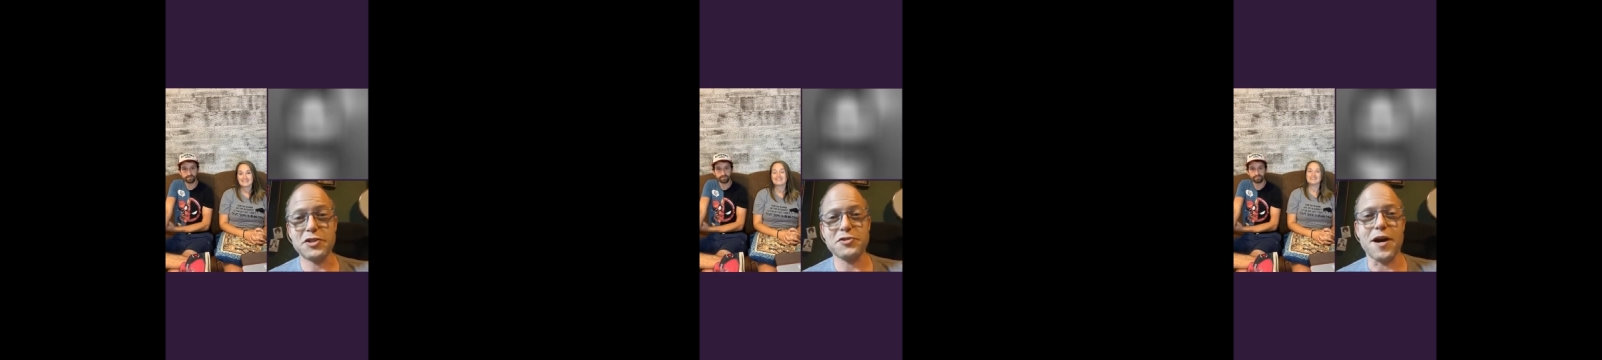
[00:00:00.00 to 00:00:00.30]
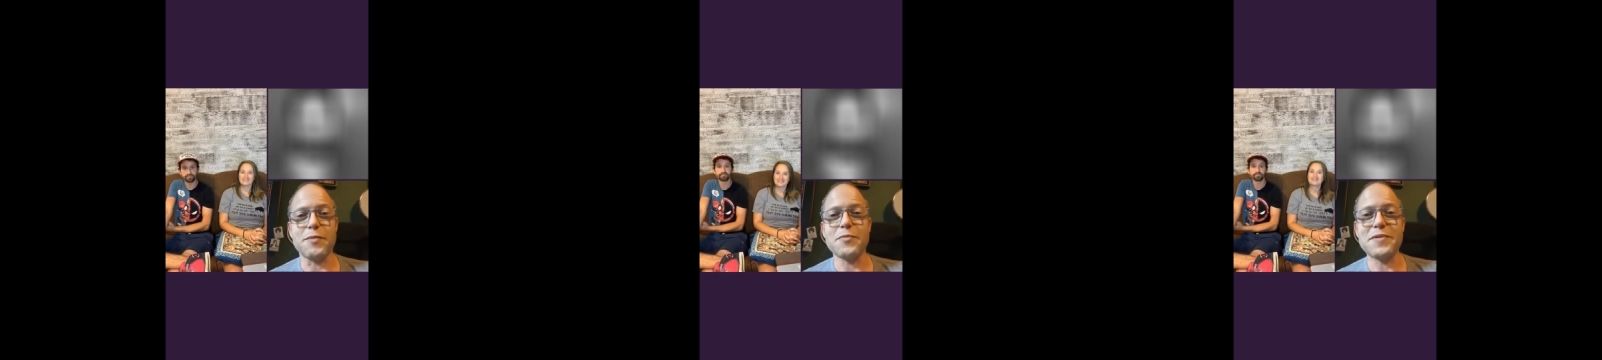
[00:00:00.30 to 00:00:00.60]

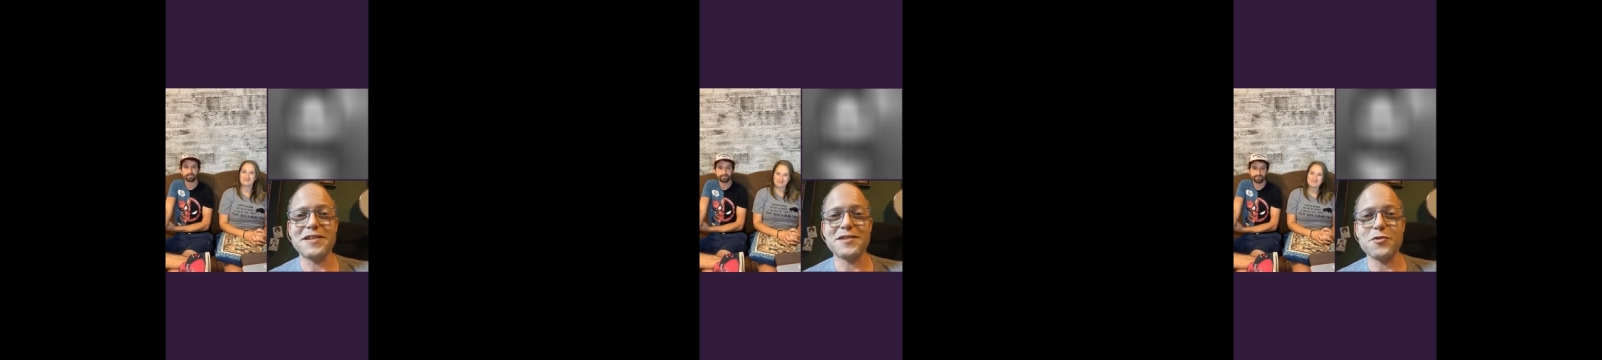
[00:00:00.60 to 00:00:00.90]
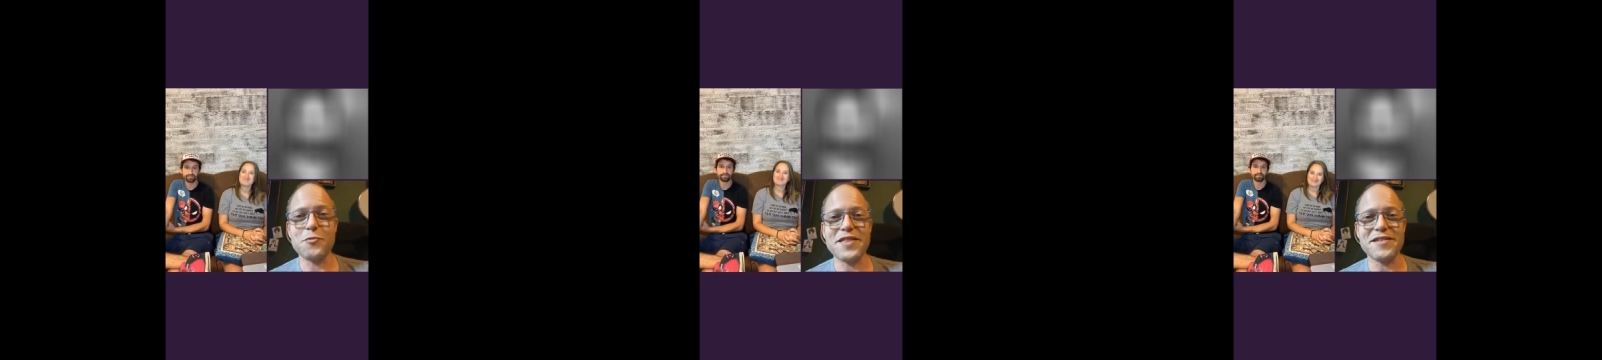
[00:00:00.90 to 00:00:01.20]
trauma because of the
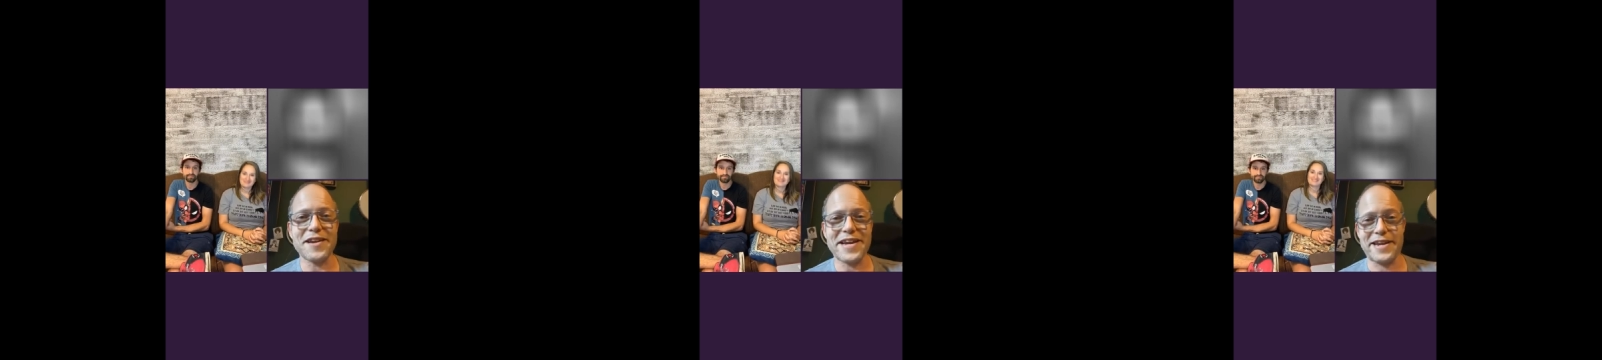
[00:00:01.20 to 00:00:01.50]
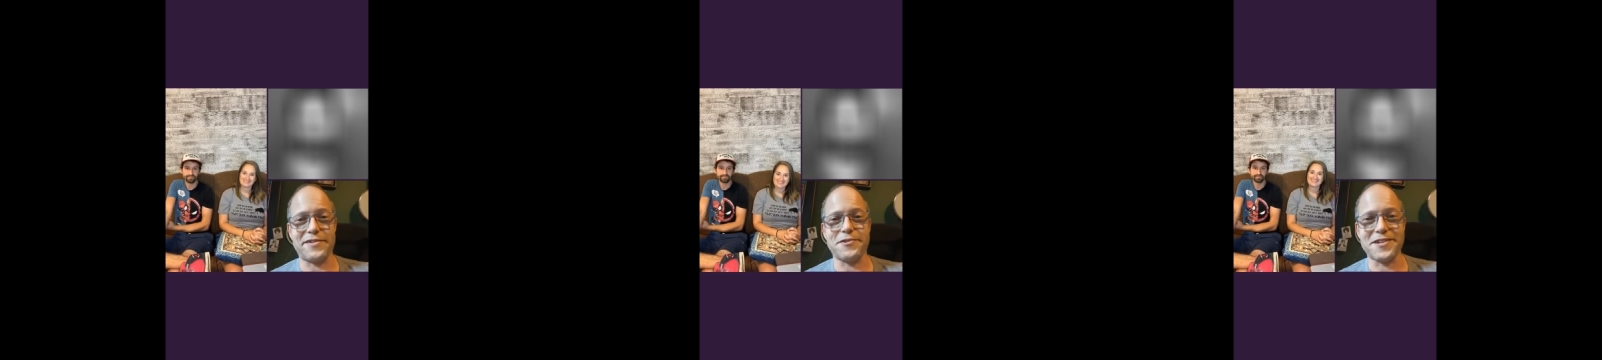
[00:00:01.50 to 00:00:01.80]
way that I
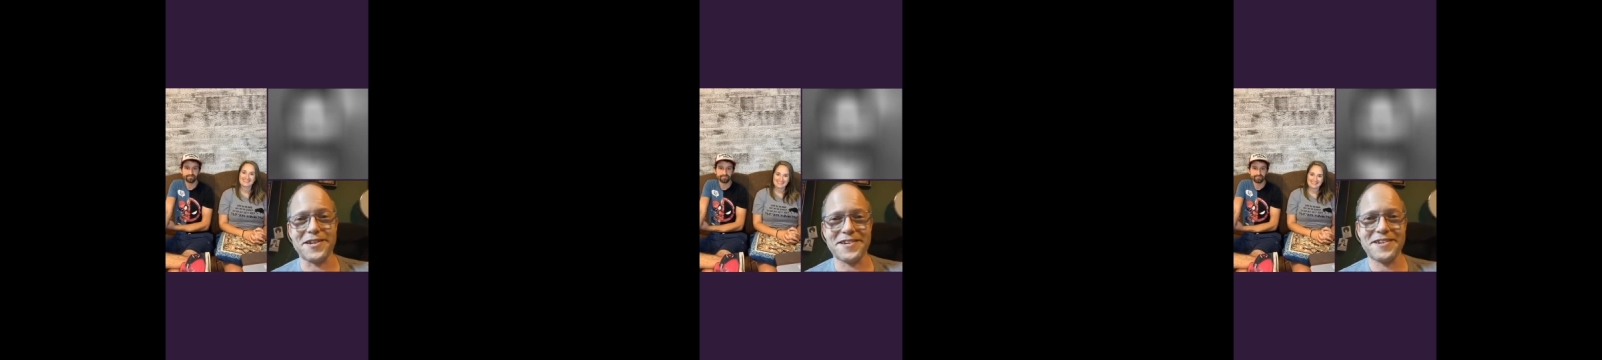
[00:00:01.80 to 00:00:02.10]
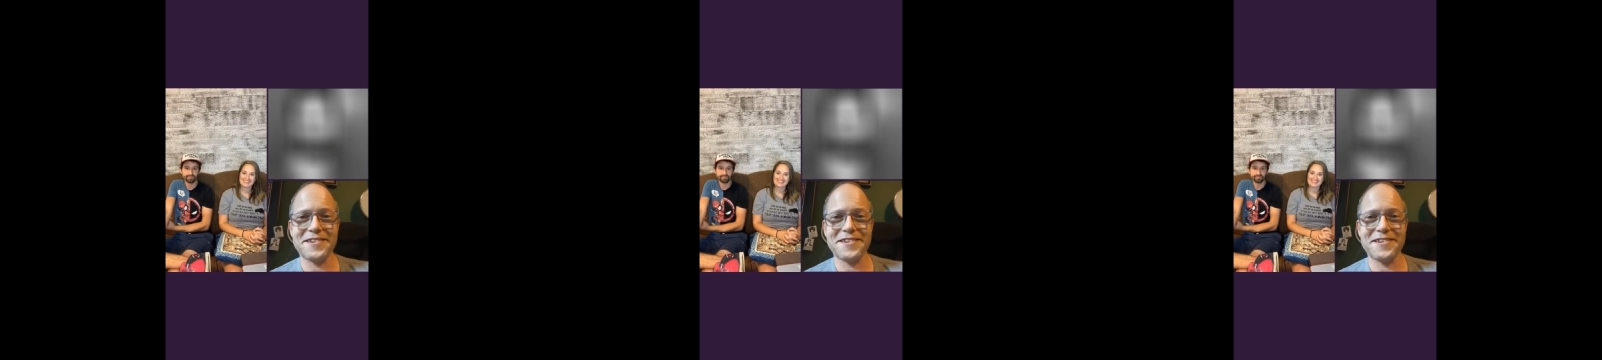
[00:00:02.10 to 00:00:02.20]
handled it.